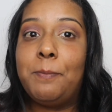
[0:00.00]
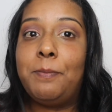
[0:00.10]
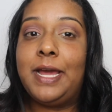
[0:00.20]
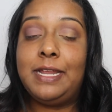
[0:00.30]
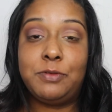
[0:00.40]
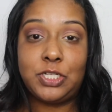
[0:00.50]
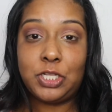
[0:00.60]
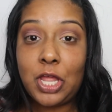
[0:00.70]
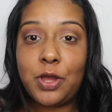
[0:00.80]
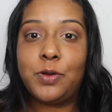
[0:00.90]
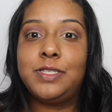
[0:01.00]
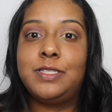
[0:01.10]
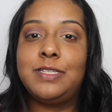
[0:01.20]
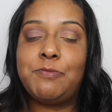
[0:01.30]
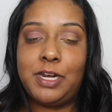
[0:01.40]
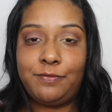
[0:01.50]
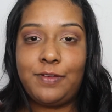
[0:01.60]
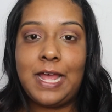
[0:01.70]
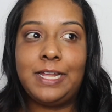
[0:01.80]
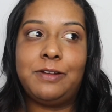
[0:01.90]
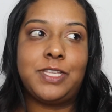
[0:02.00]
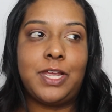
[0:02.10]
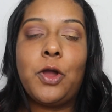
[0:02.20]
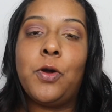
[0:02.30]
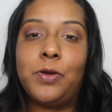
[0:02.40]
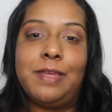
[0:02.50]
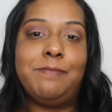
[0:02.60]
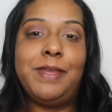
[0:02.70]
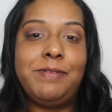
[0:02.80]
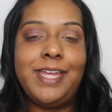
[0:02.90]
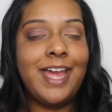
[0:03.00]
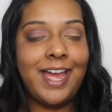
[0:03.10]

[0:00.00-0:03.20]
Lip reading: but it was closed, and when it fell, and I was like, oh, okay, maybe